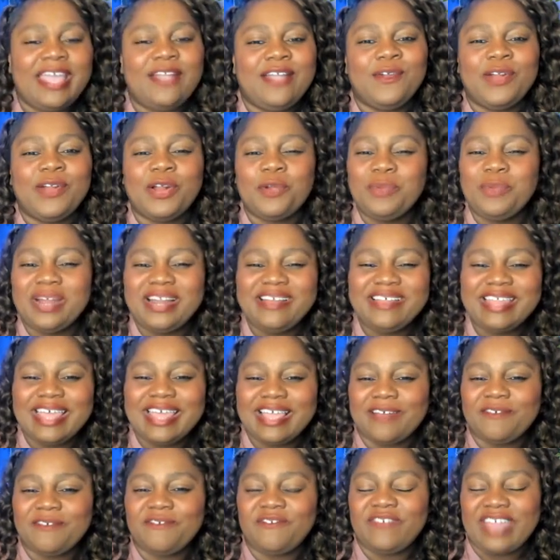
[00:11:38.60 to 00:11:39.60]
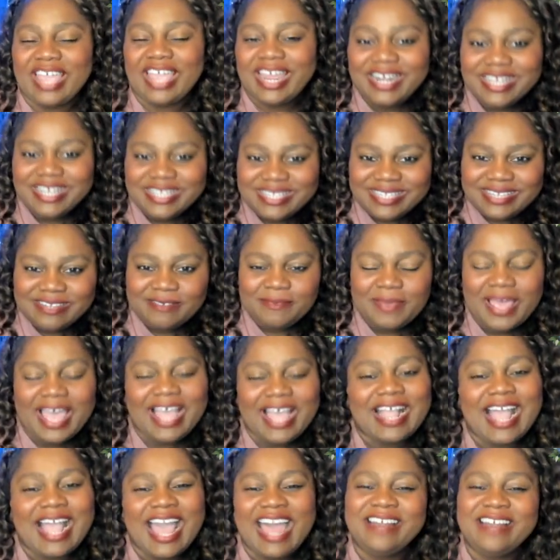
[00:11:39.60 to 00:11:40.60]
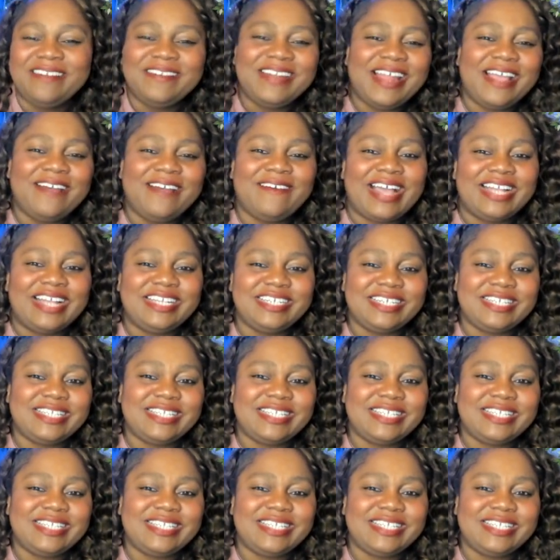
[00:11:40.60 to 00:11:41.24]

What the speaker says: or I want to, like, a fantasy pack. I don't know. I